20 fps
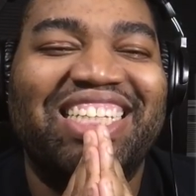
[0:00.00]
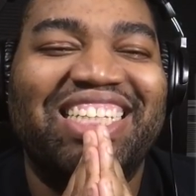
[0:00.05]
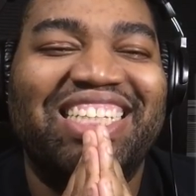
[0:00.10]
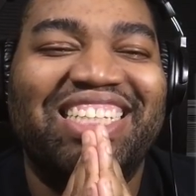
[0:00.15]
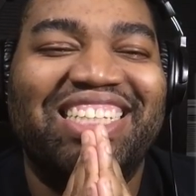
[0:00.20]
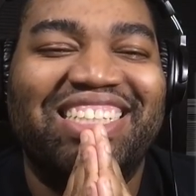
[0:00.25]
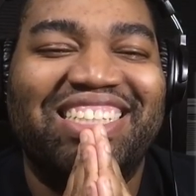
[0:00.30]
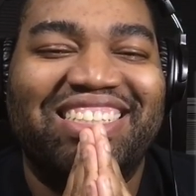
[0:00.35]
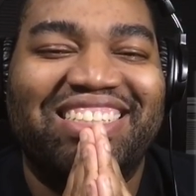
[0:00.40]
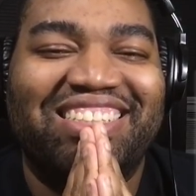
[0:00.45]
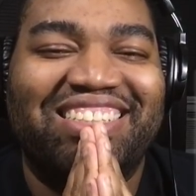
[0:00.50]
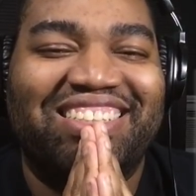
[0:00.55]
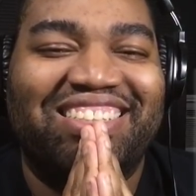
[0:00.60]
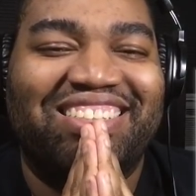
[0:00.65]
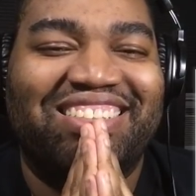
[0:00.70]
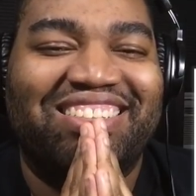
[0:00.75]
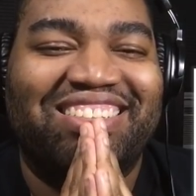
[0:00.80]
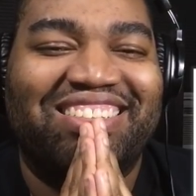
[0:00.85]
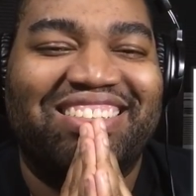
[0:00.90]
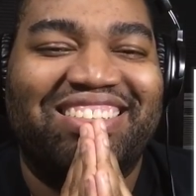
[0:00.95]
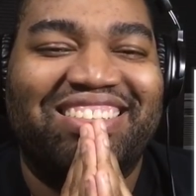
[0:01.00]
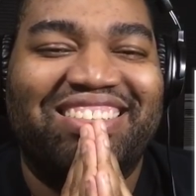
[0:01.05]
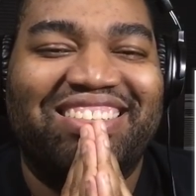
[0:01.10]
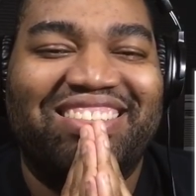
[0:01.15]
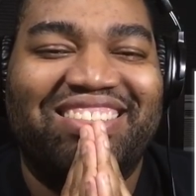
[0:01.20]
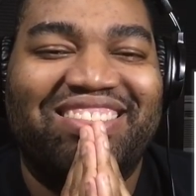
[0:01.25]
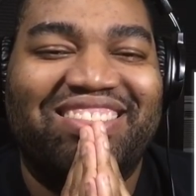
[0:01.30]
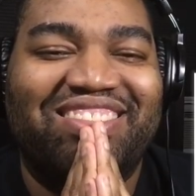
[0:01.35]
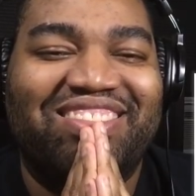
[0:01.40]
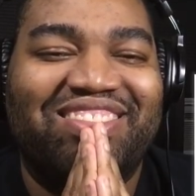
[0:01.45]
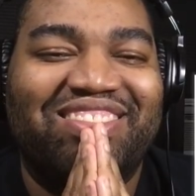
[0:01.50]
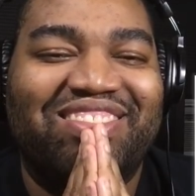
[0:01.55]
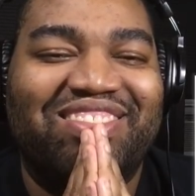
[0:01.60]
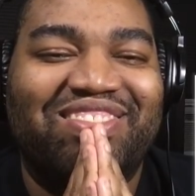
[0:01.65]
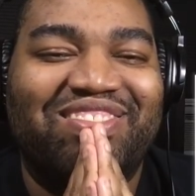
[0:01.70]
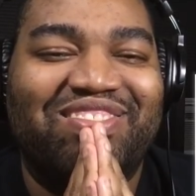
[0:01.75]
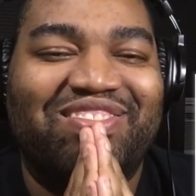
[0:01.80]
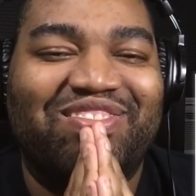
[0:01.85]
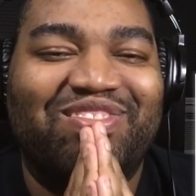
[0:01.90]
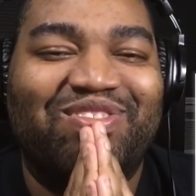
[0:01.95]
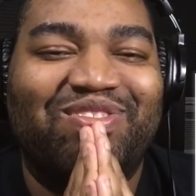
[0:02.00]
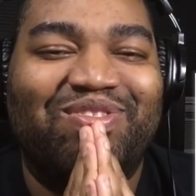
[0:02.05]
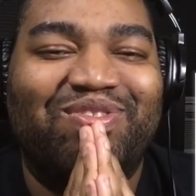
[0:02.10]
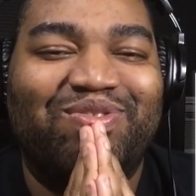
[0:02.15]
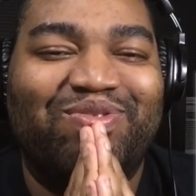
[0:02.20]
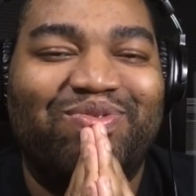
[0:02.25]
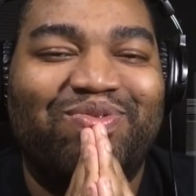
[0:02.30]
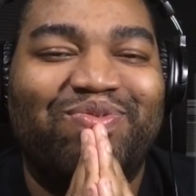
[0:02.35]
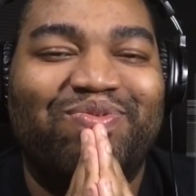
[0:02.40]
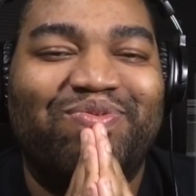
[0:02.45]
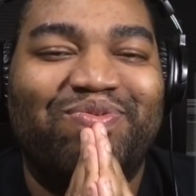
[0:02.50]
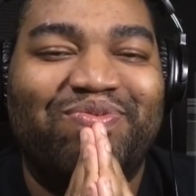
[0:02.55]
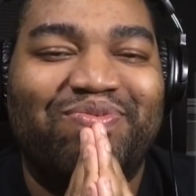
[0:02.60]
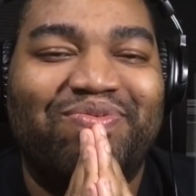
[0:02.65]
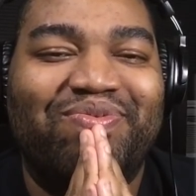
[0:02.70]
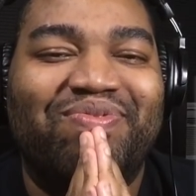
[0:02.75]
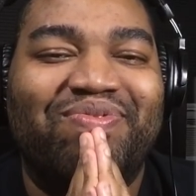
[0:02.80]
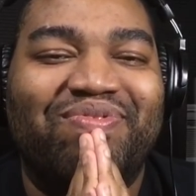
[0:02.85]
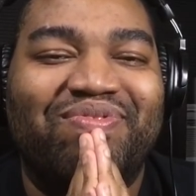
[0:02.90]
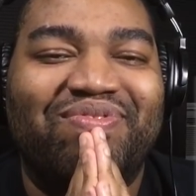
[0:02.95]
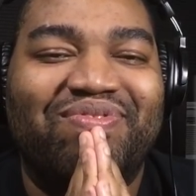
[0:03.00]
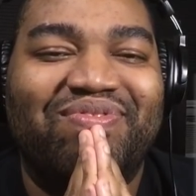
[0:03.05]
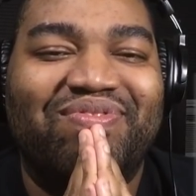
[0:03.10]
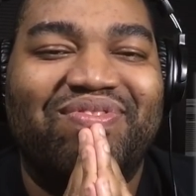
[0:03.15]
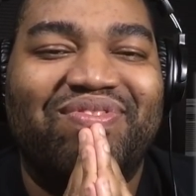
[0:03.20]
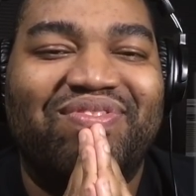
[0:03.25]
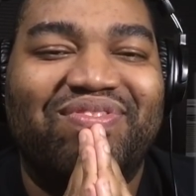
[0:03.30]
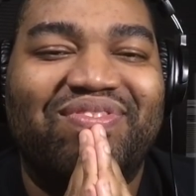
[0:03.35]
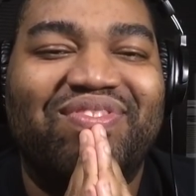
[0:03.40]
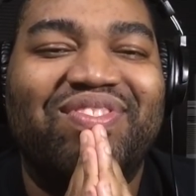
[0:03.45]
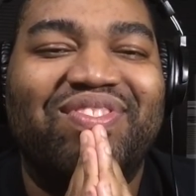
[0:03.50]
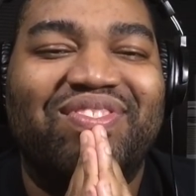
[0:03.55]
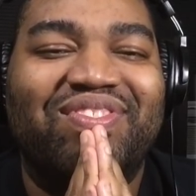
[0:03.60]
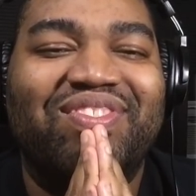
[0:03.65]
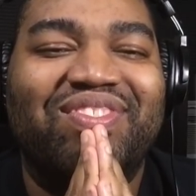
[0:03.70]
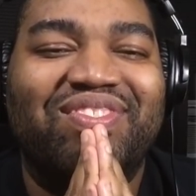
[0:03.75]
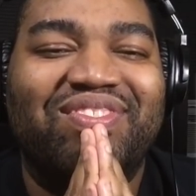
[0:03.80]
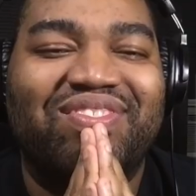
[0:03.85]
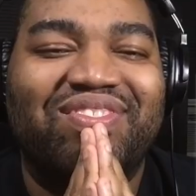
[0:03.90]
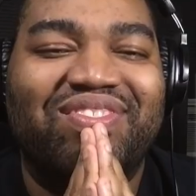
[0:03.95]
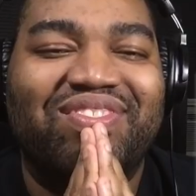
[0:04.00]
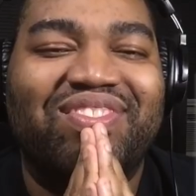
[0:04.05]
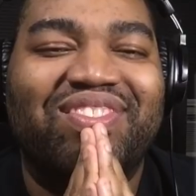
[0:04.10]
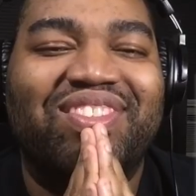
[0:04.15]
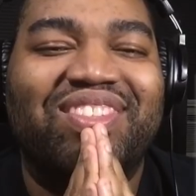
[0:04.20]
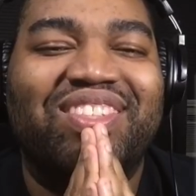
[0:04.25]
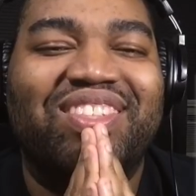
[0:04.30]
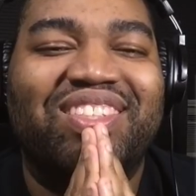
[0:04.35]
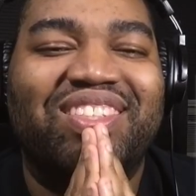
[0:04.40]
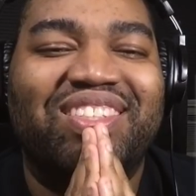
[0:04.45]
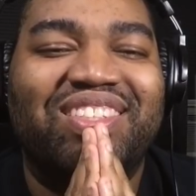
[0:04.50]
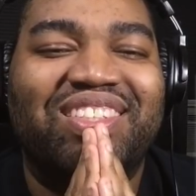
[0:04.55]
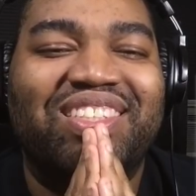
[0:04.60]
[no speech]